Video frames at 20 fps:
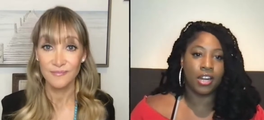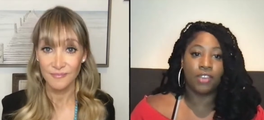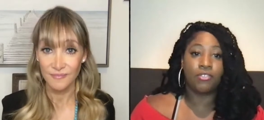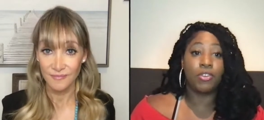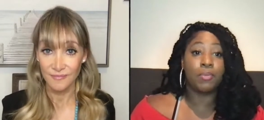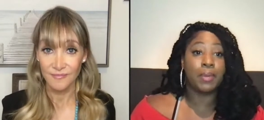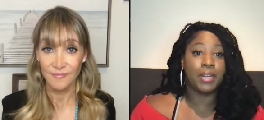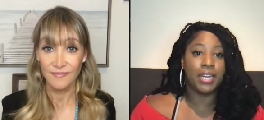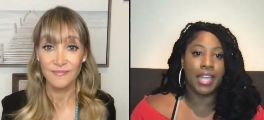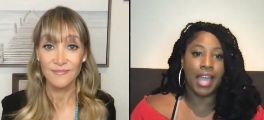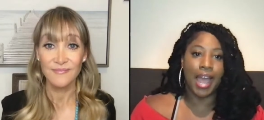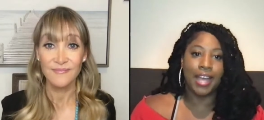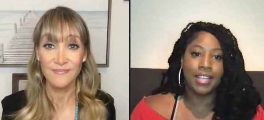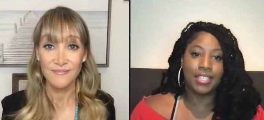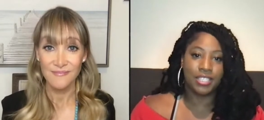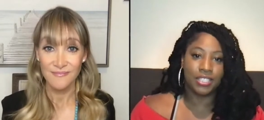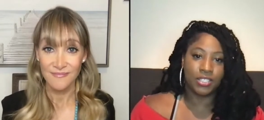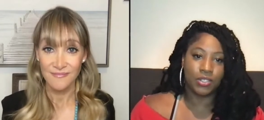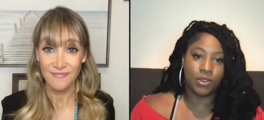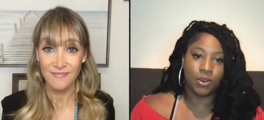Speaker 1: Everybody has
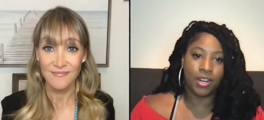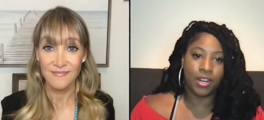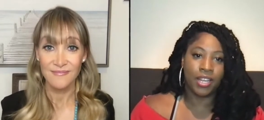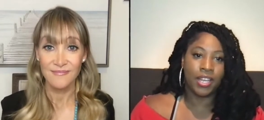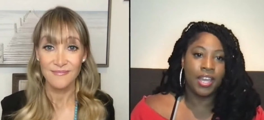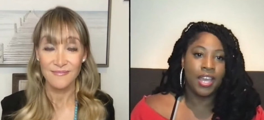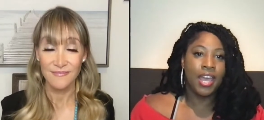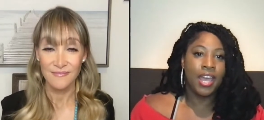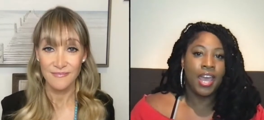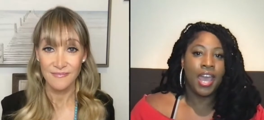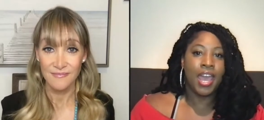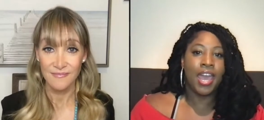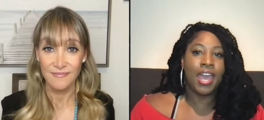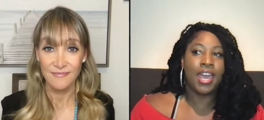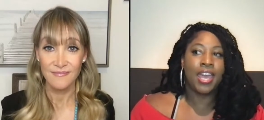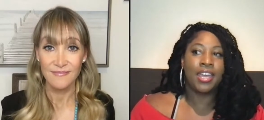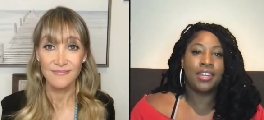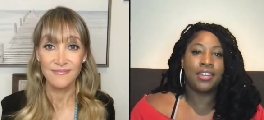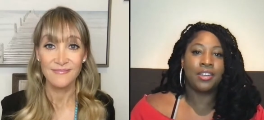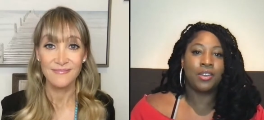a story,
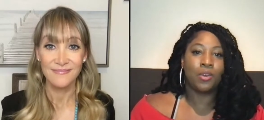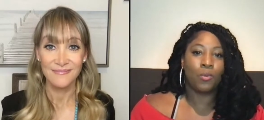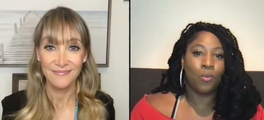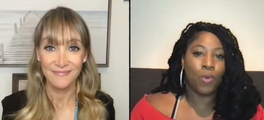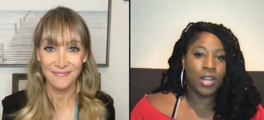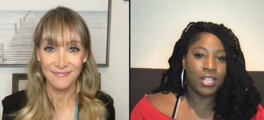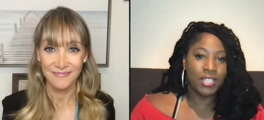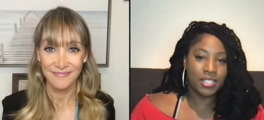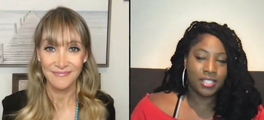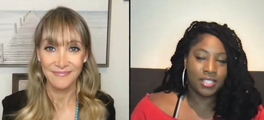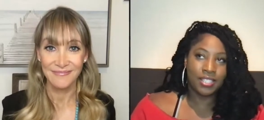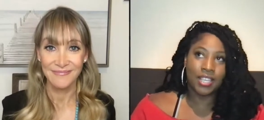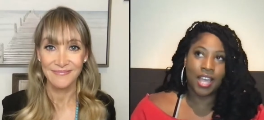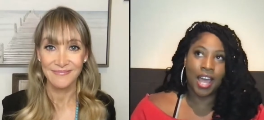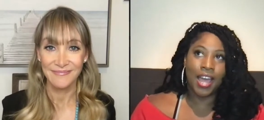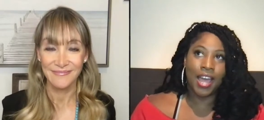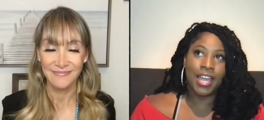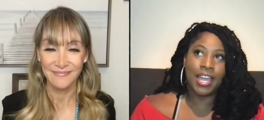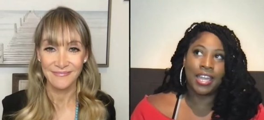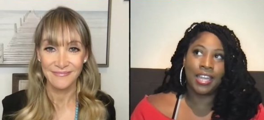and once
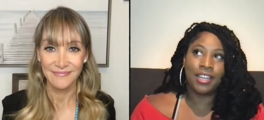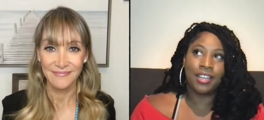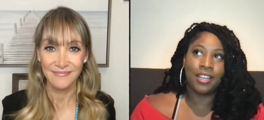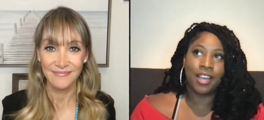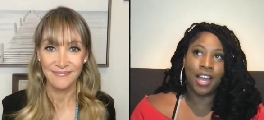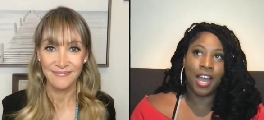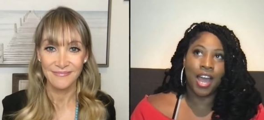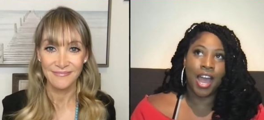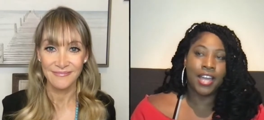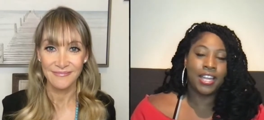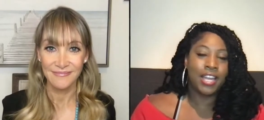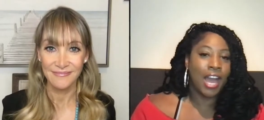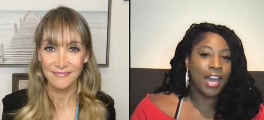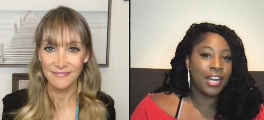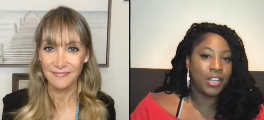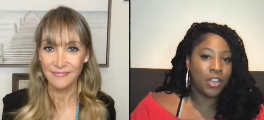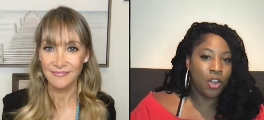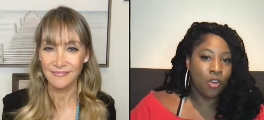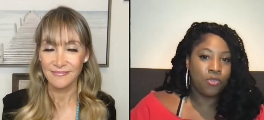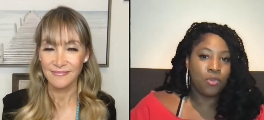I, I kind
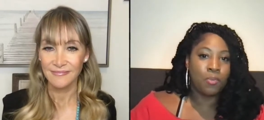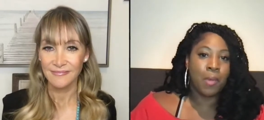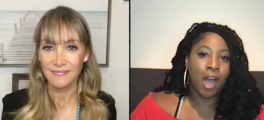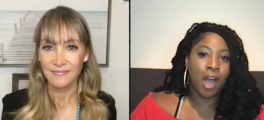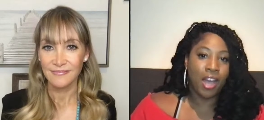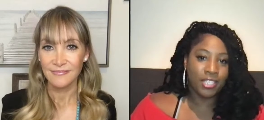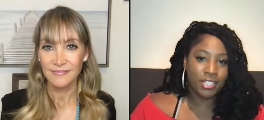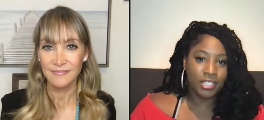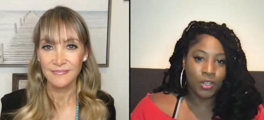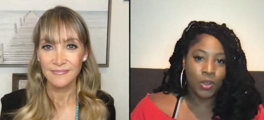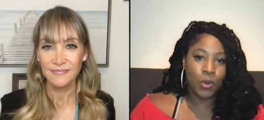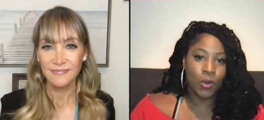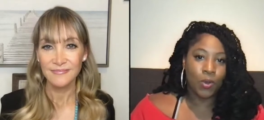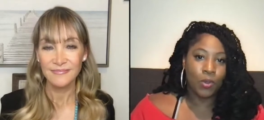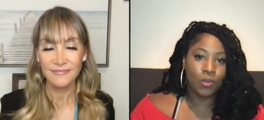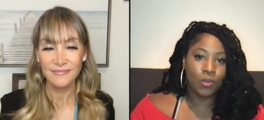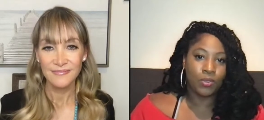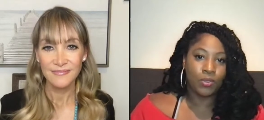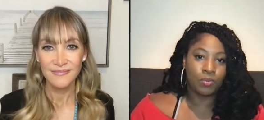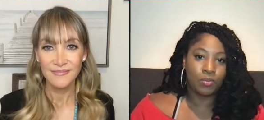of go from hot to
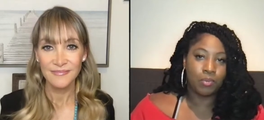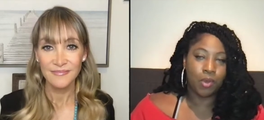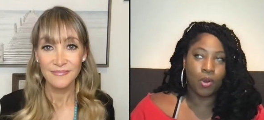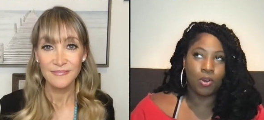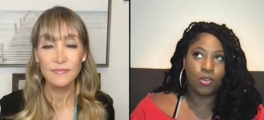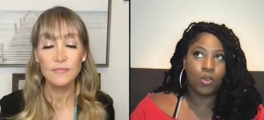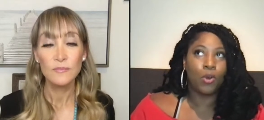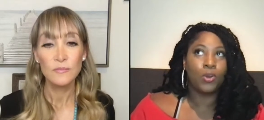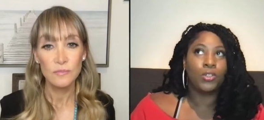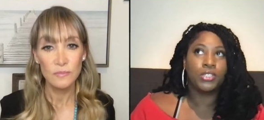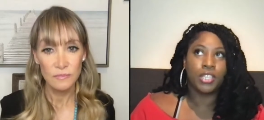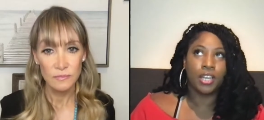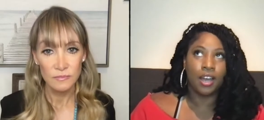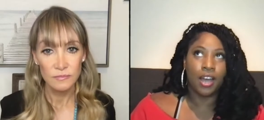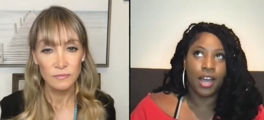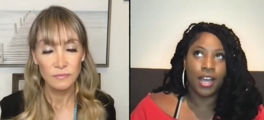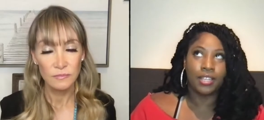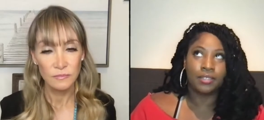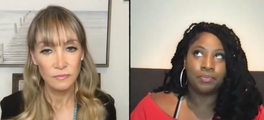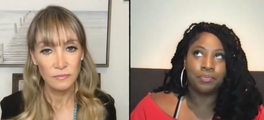cold or cold to
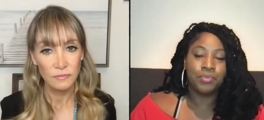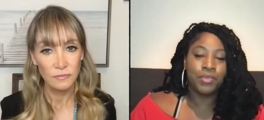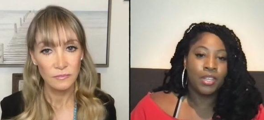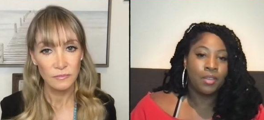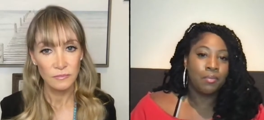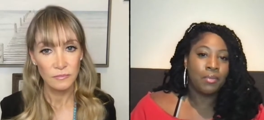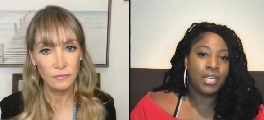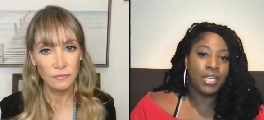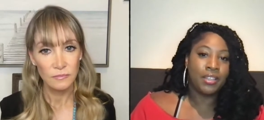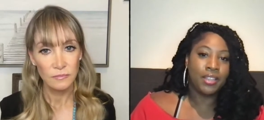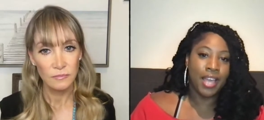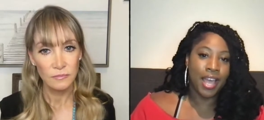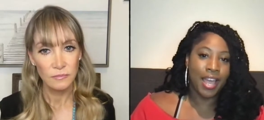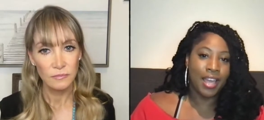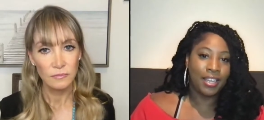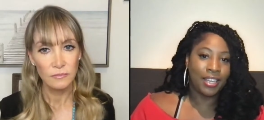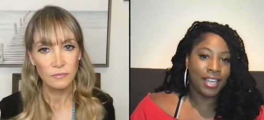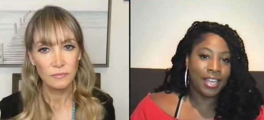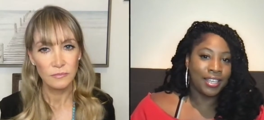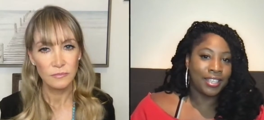hot, meaning
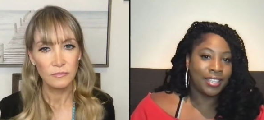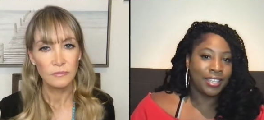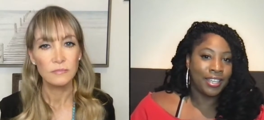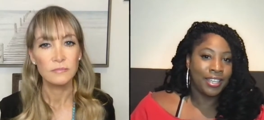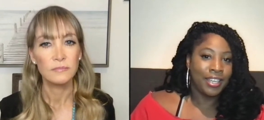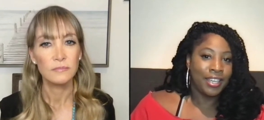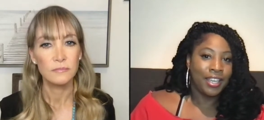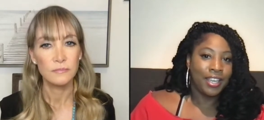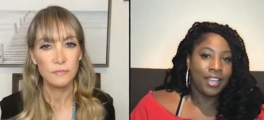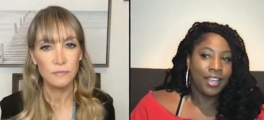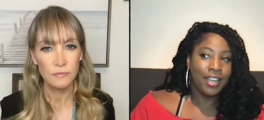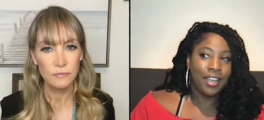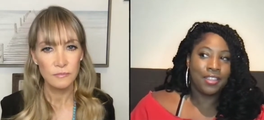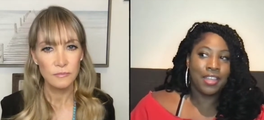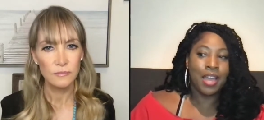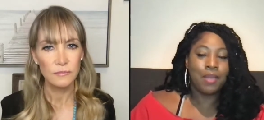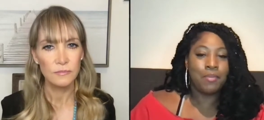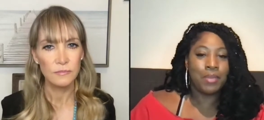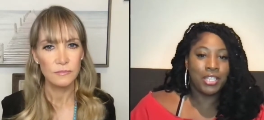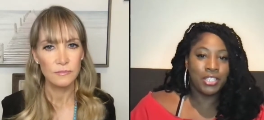that like if
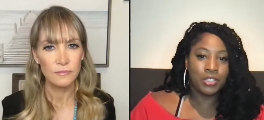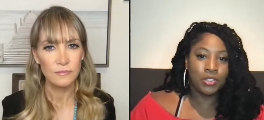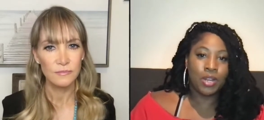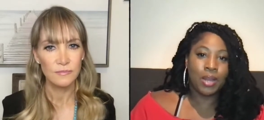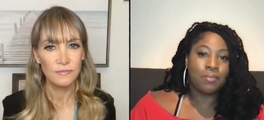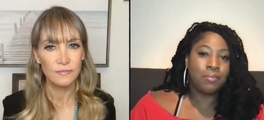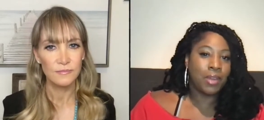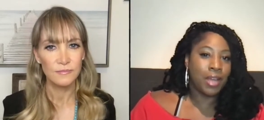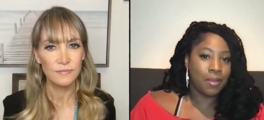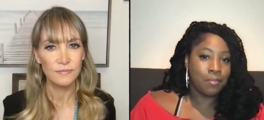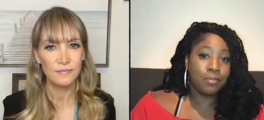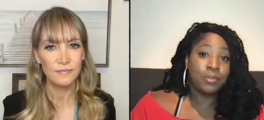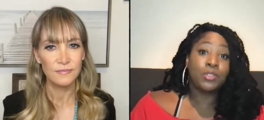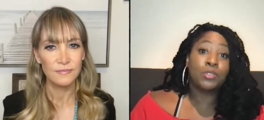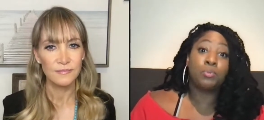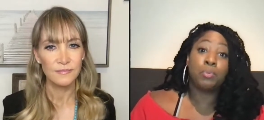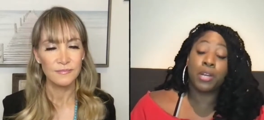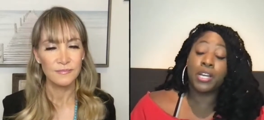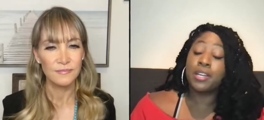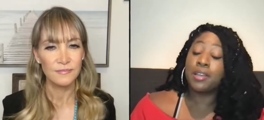I meet you, I'm I'm
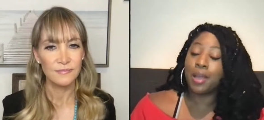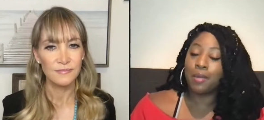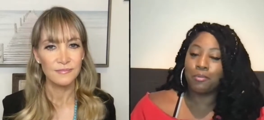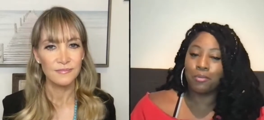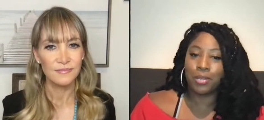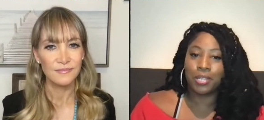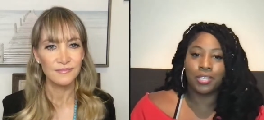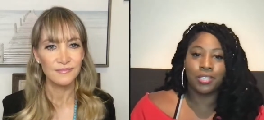pretty I'm